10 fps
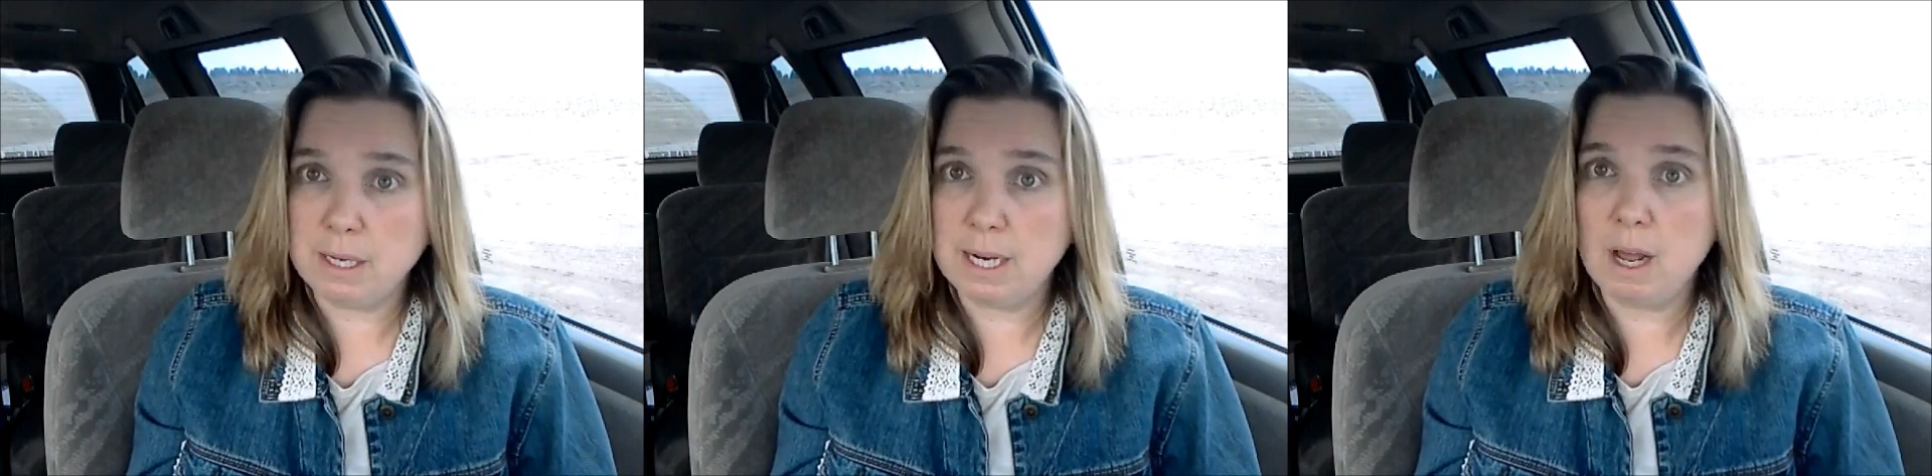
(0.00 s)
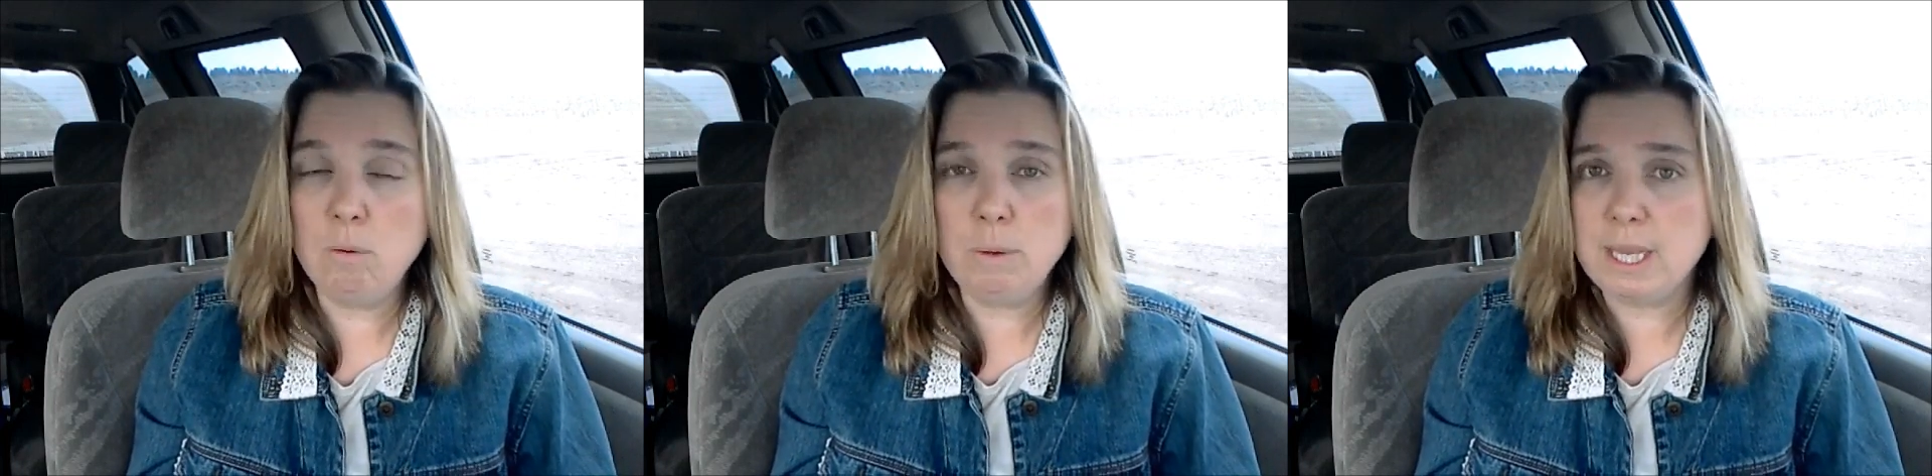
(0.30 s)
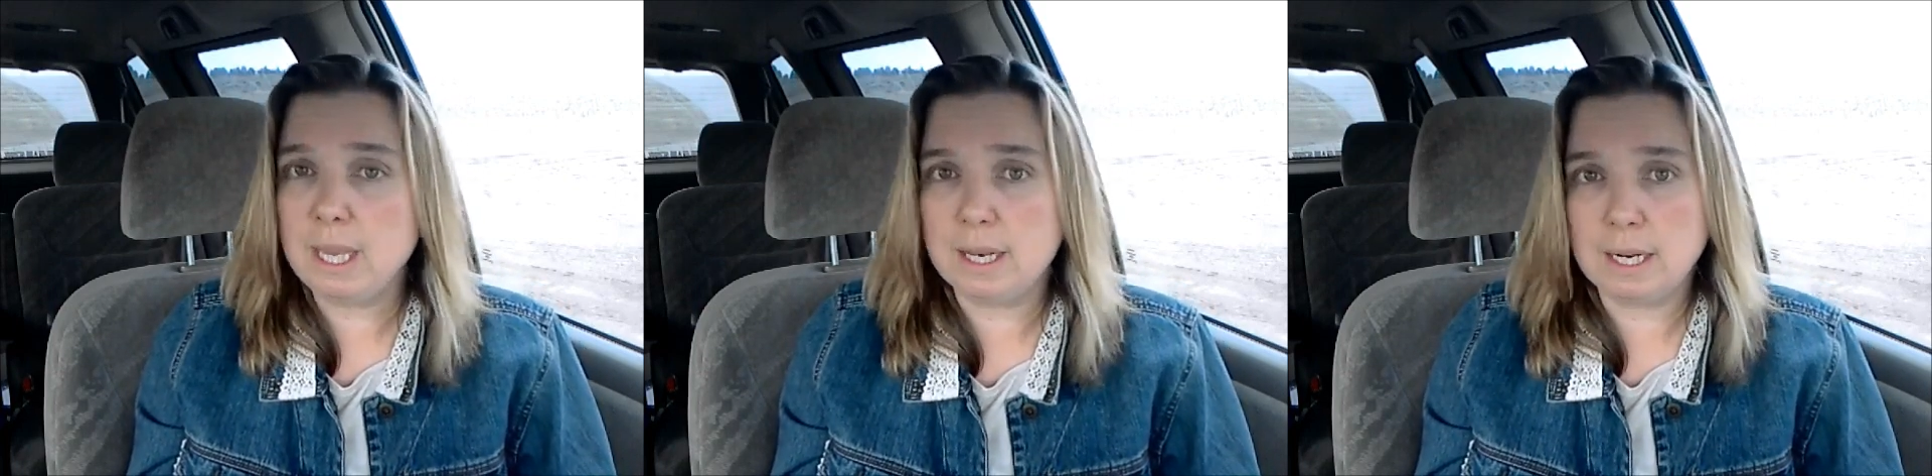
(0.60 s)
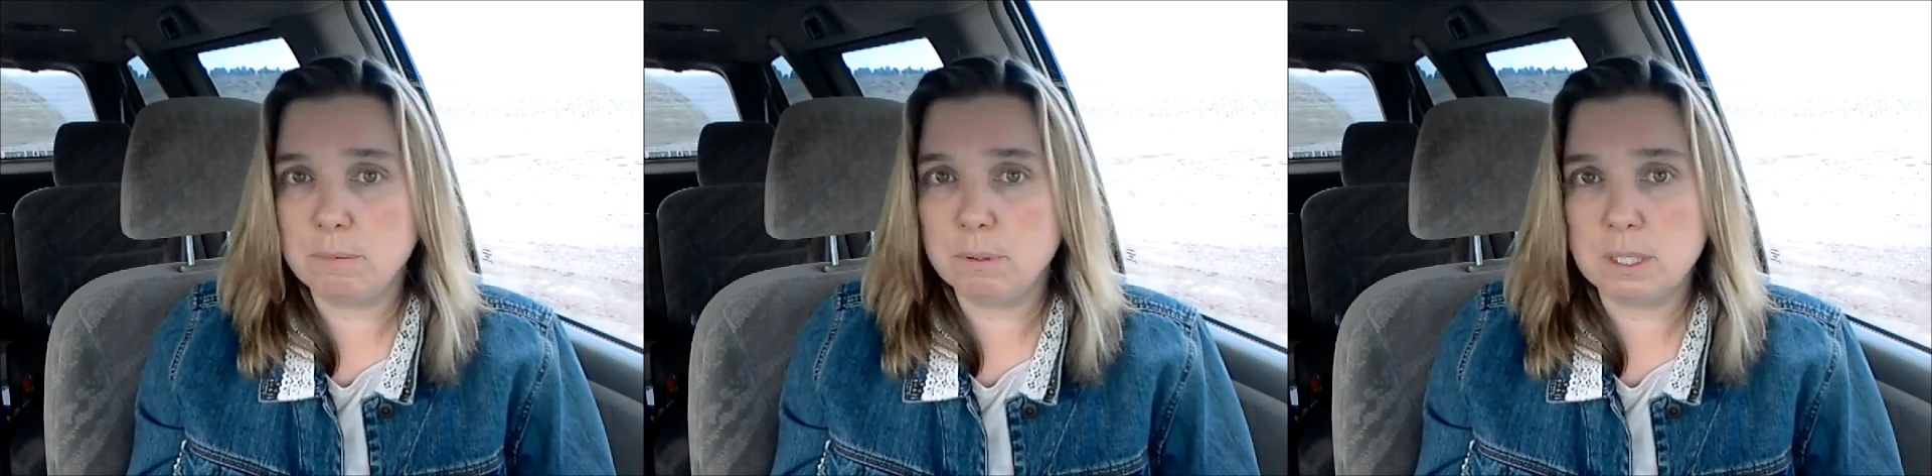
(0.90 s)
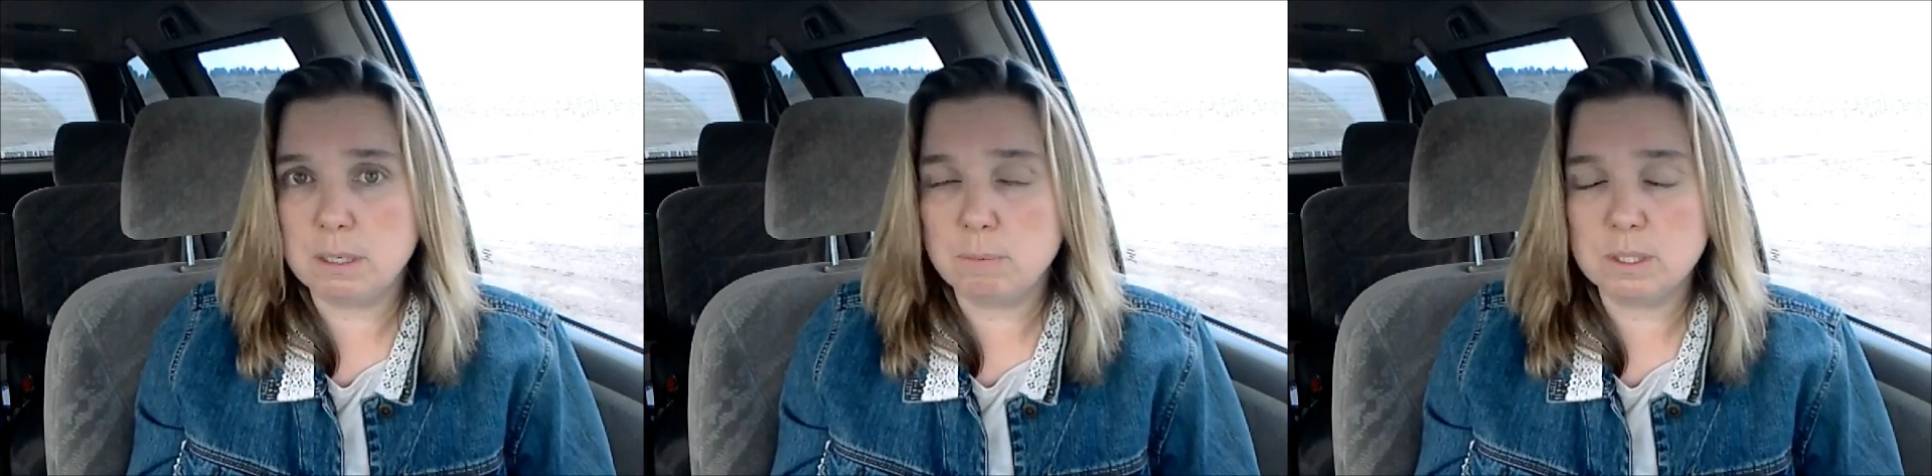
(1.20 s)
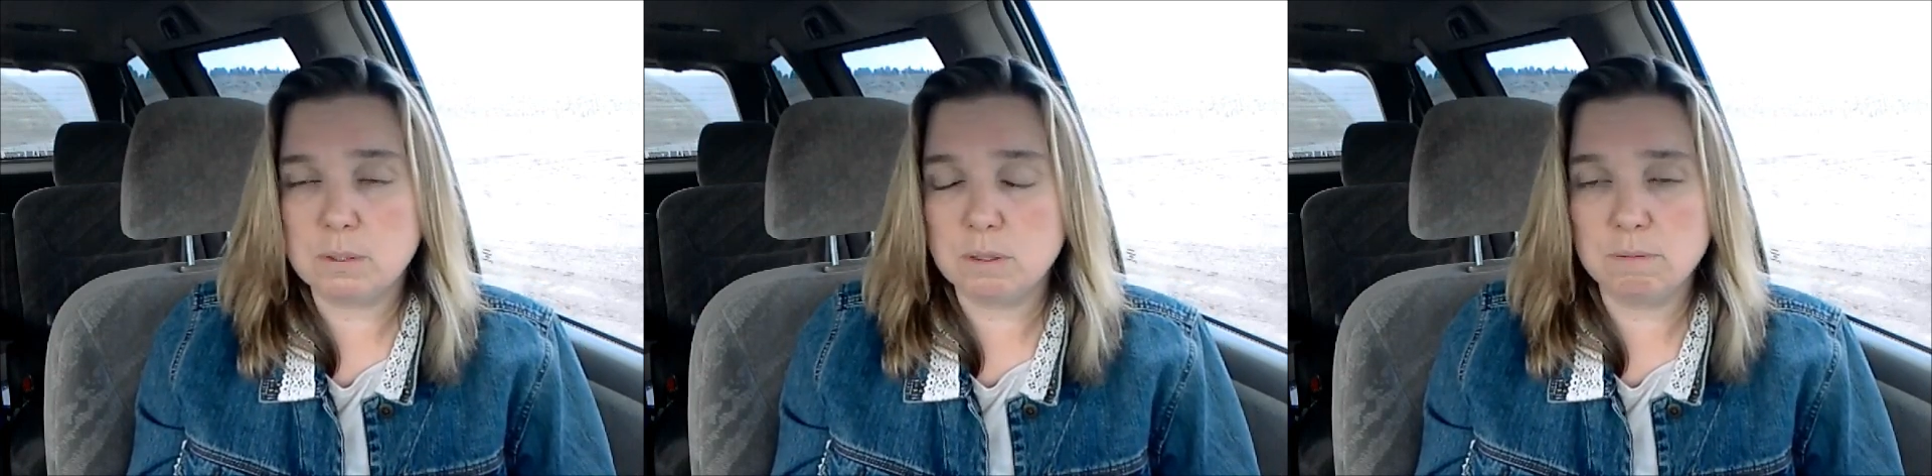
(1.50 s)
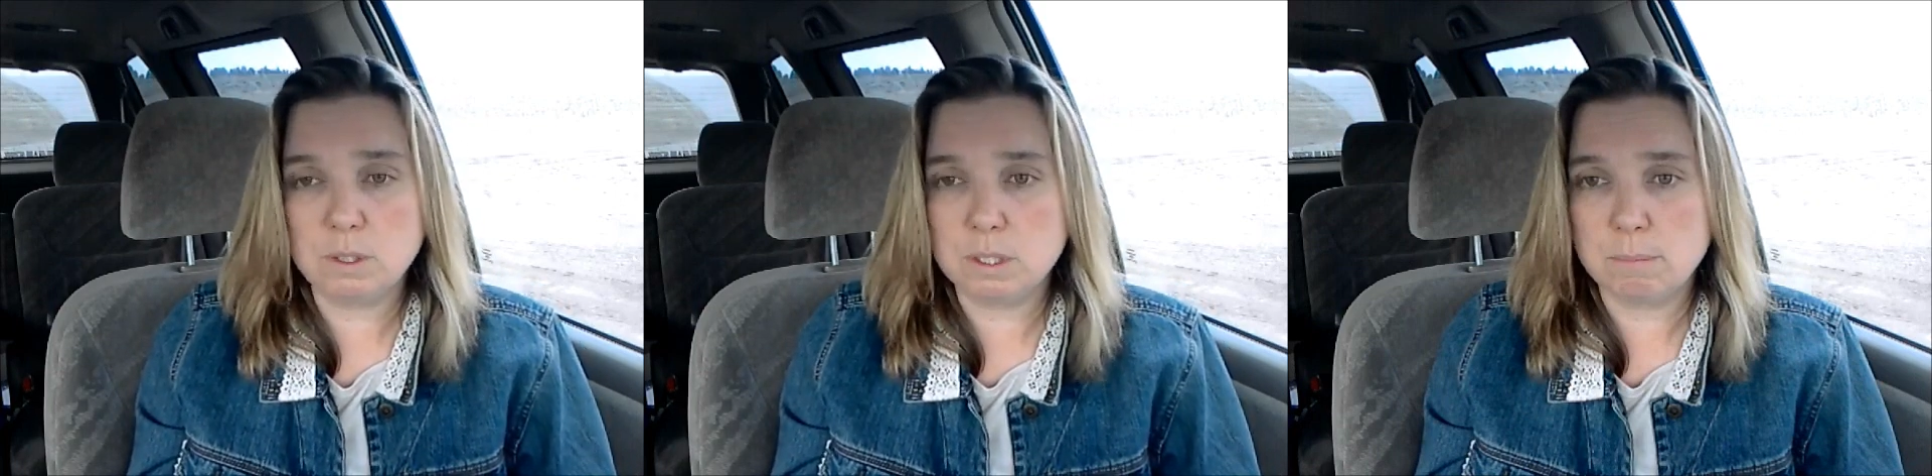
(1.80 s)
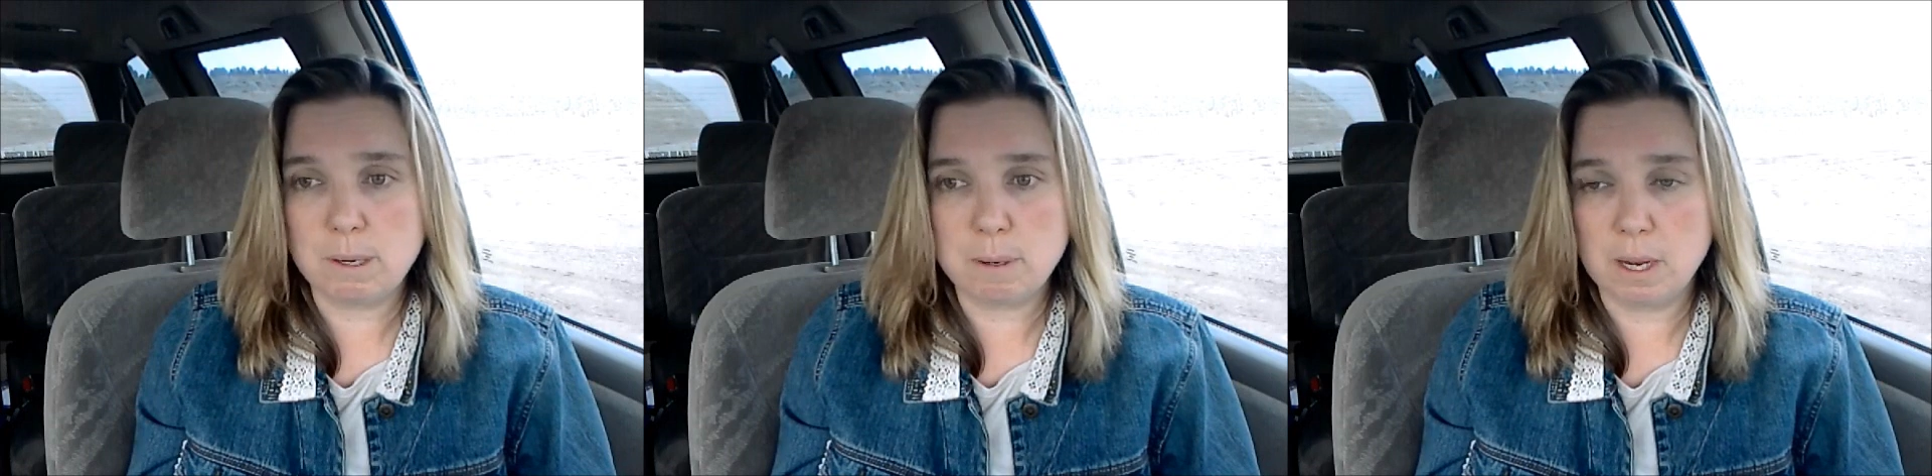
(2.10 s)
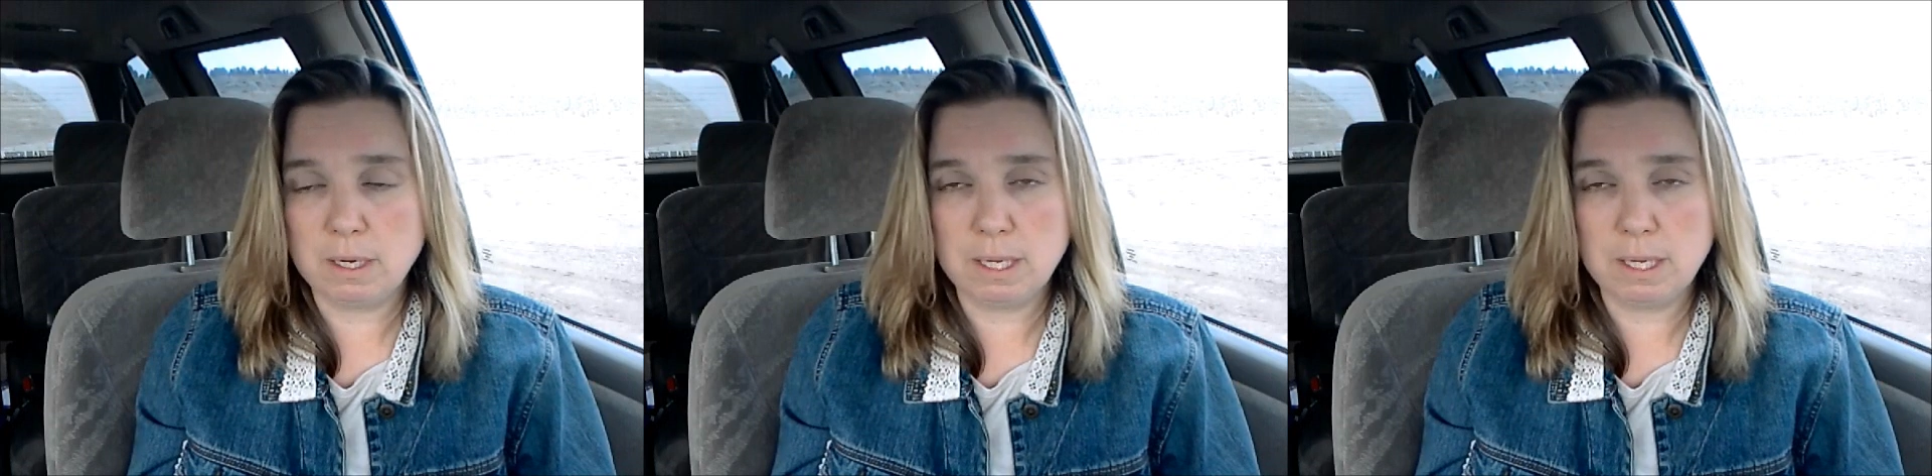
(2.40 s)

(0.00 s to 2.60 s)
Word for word: And all weekend, I really was sort of losing my mind.